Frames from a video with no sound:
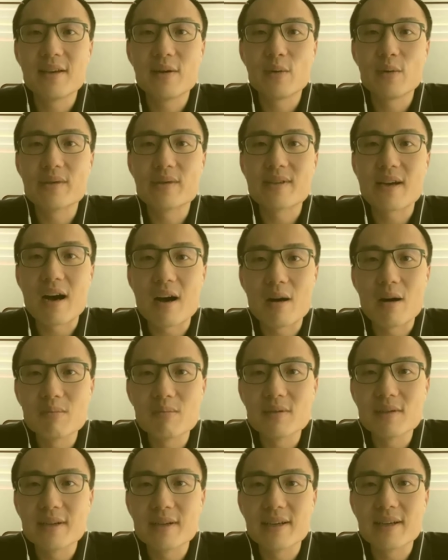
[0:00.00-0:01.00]
It was
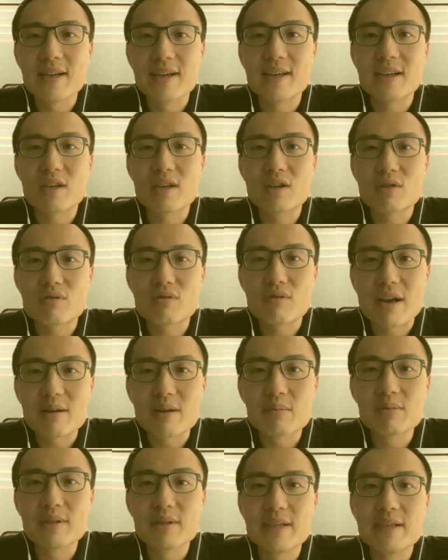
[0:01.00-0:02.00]
humbling and
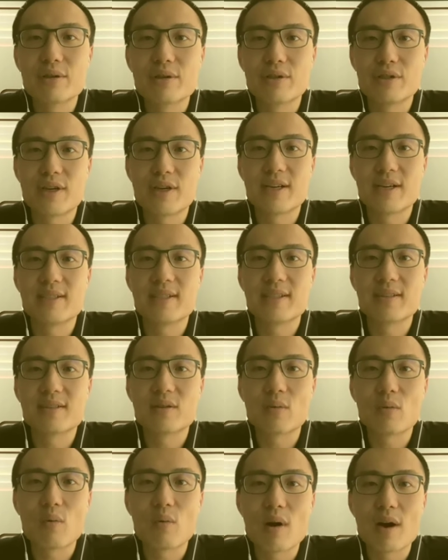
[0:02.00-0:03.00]
incredibly energizing
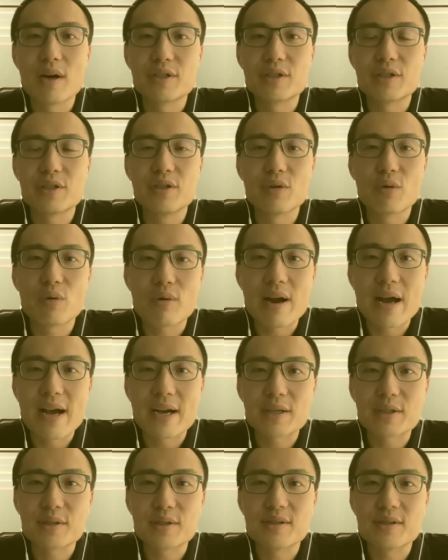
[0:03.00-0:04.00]
to watch your
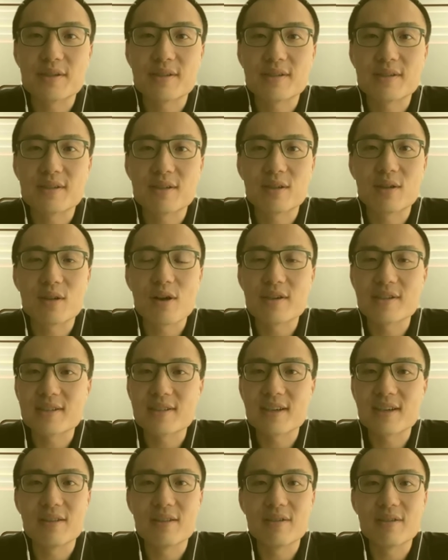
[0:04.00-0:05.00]
actions
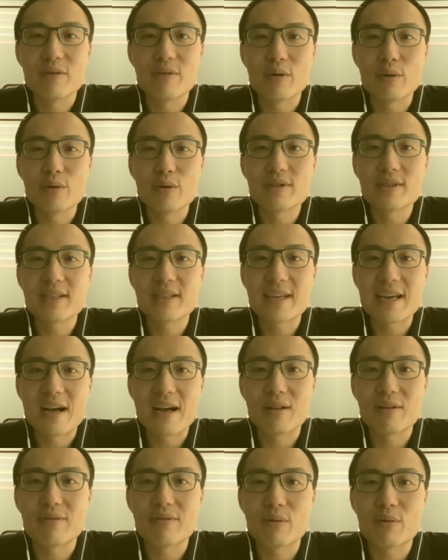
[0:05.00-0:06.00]
alongside the voters in
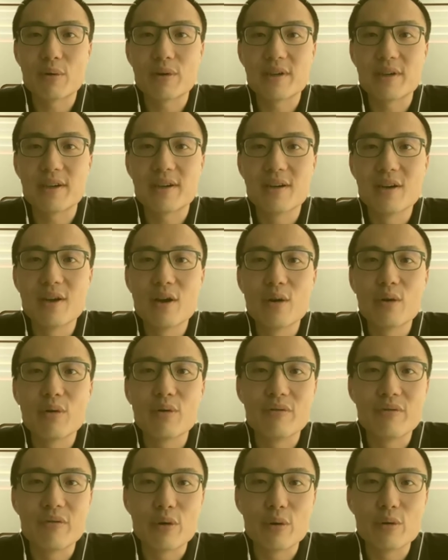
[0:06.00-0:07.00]
California
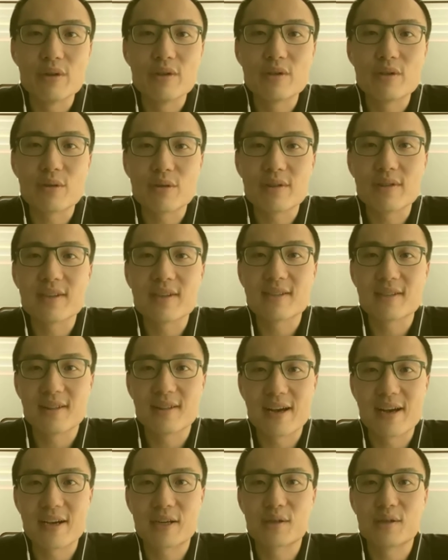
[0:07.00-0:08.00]
who voted during this
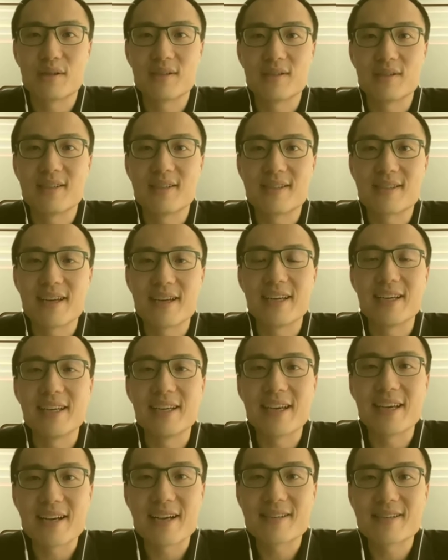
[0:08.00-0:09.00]
election to say
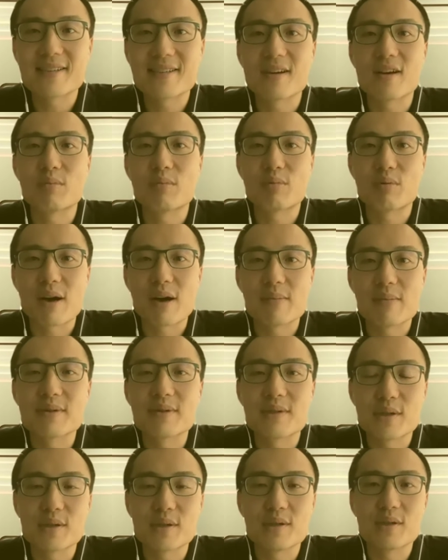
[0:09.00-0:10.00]
yes on
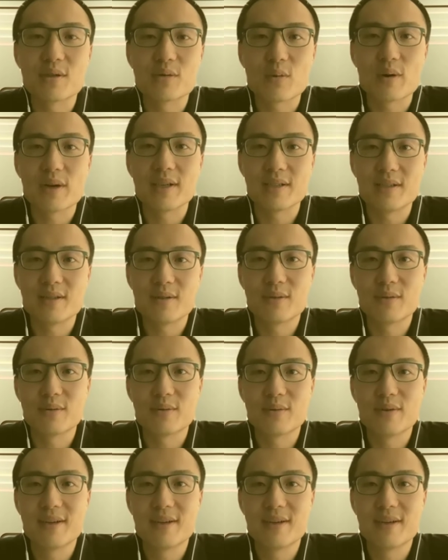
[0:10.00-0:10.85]
Proposition 22.